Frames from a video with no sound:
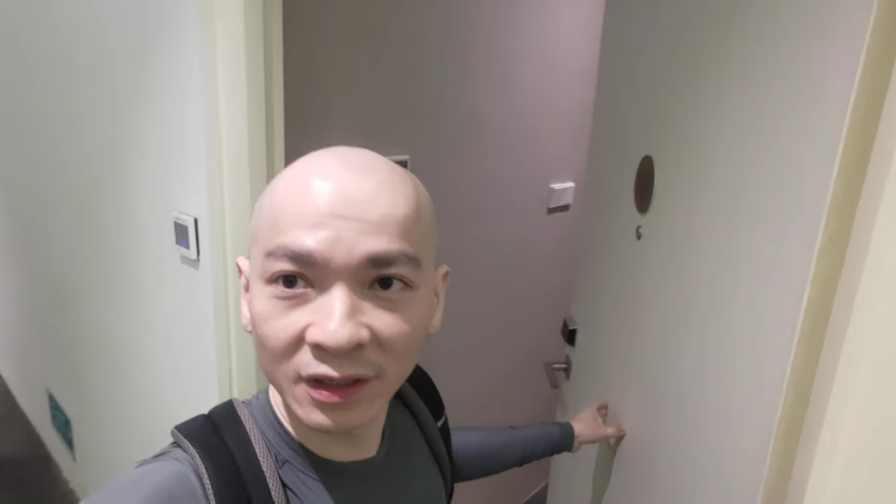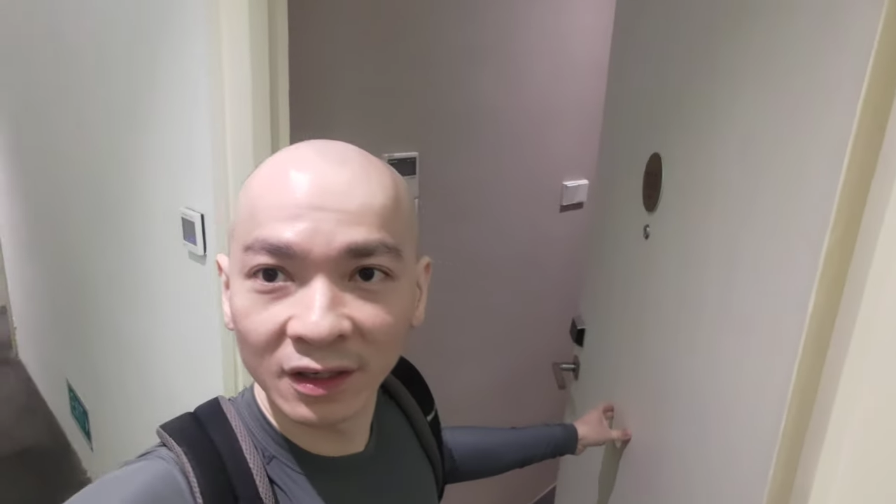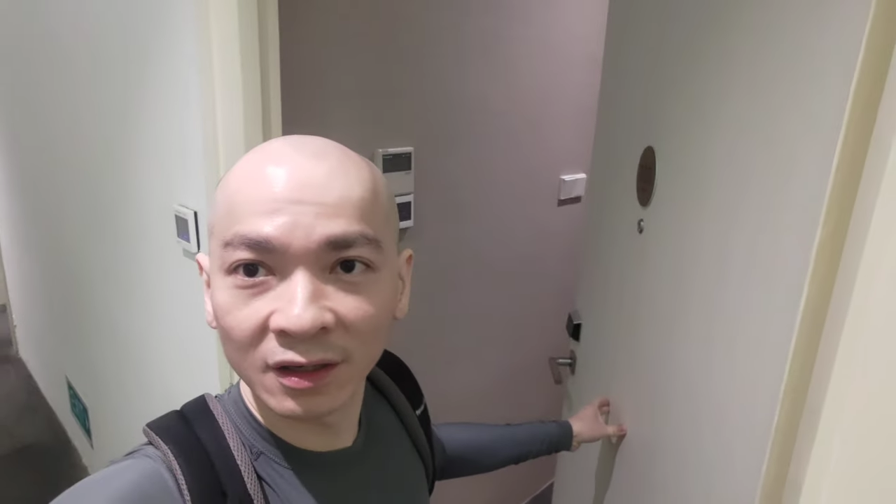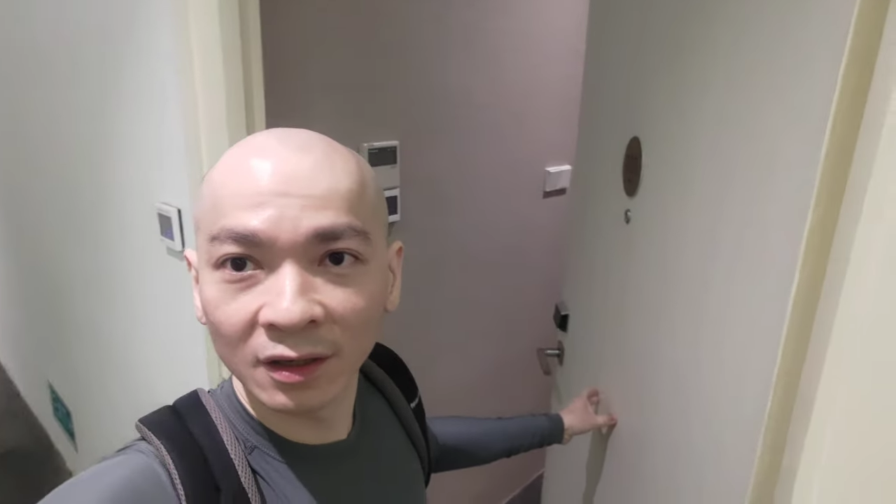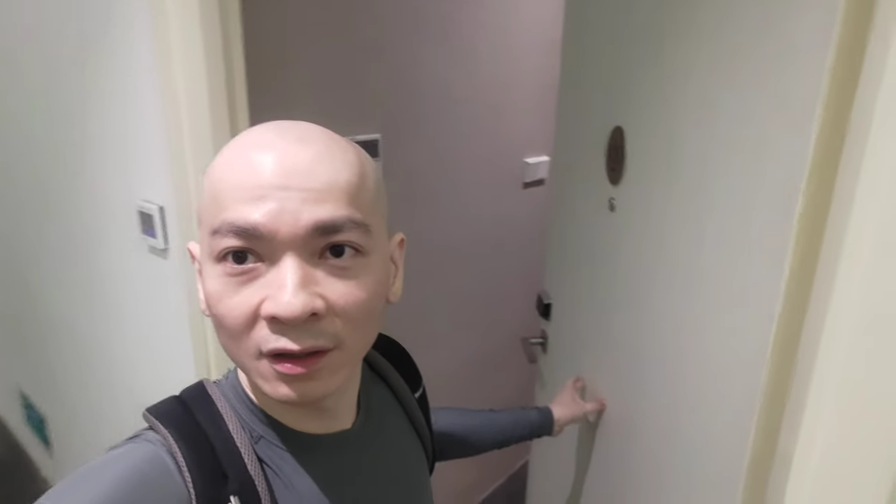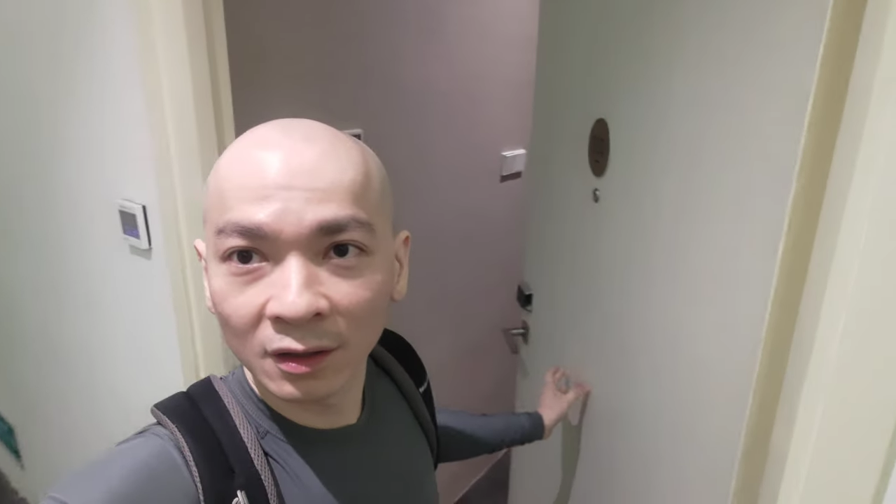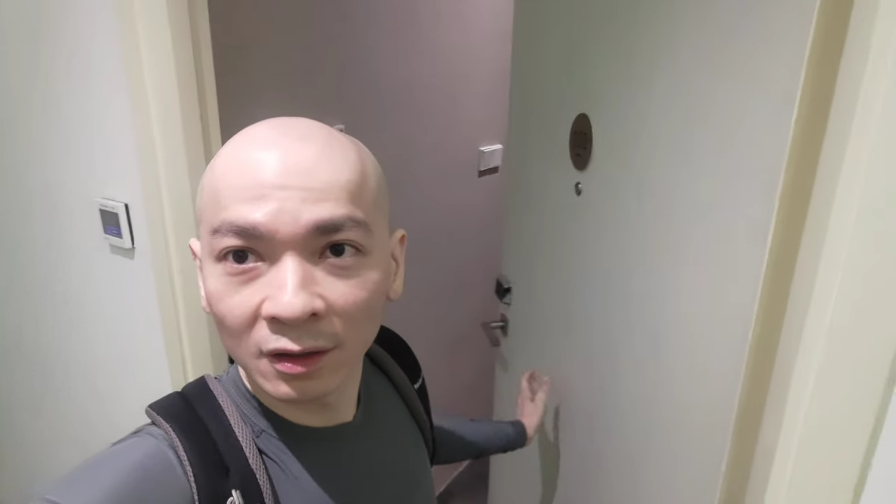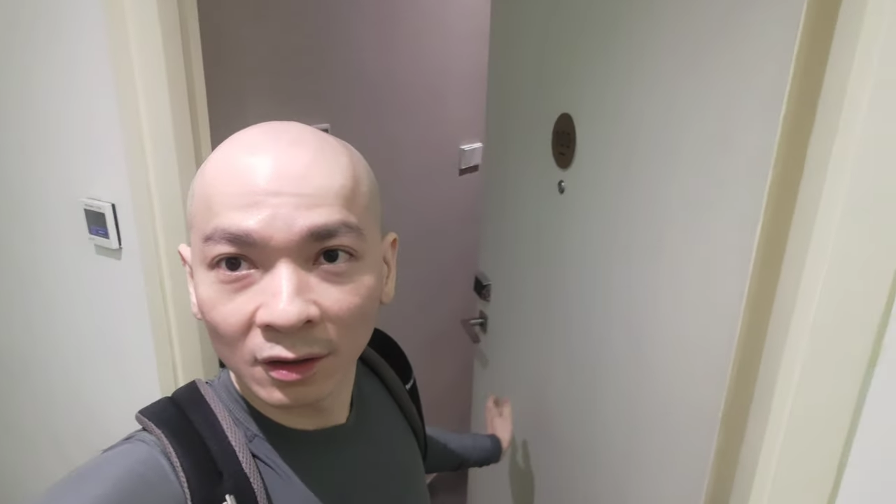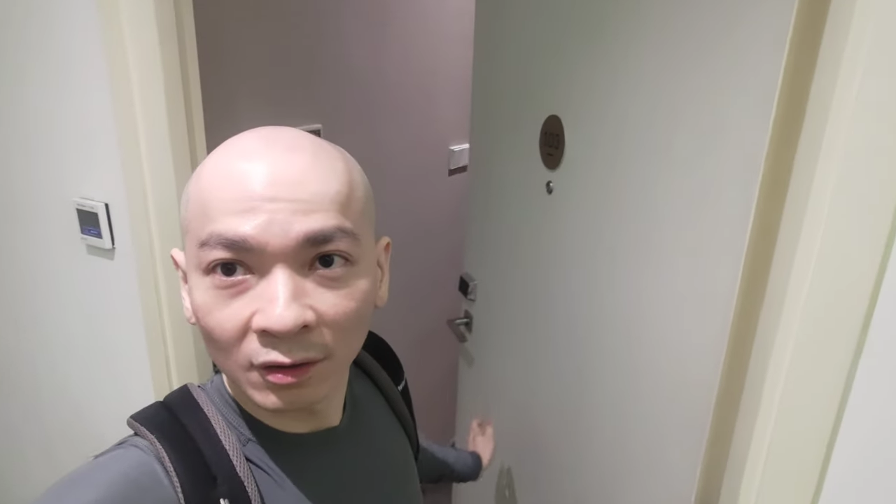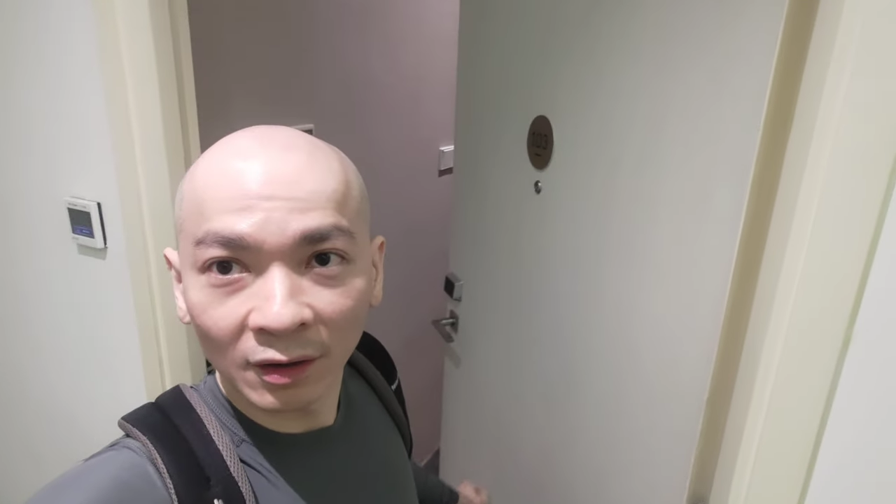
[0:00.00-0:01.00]

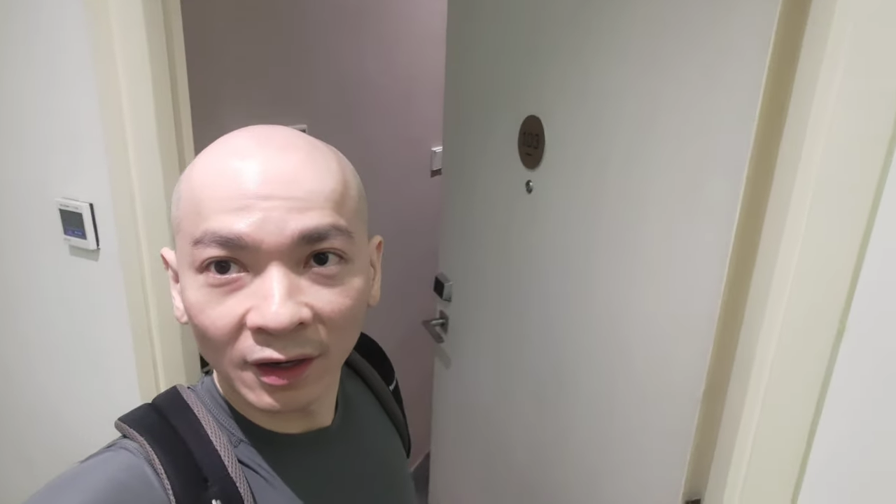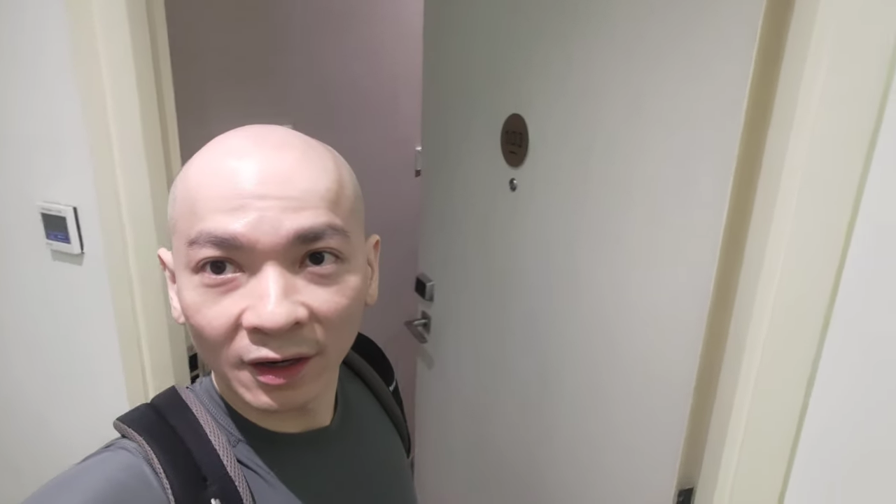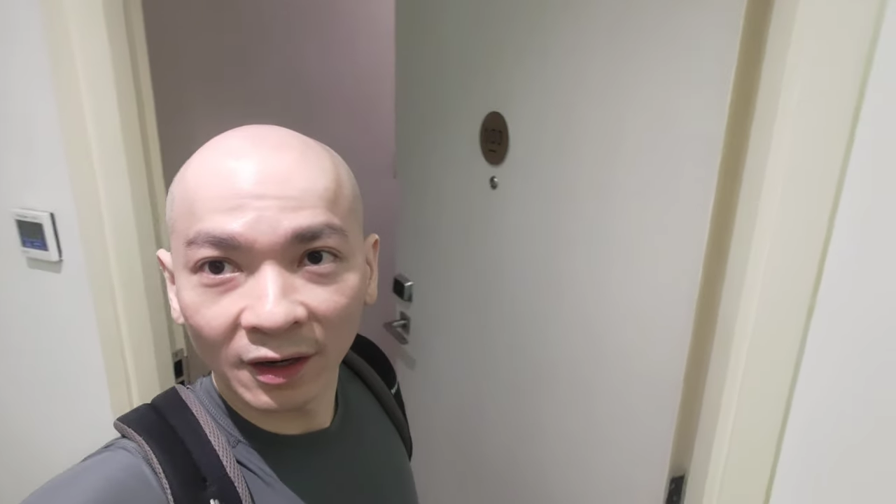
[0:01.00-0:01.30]
Right,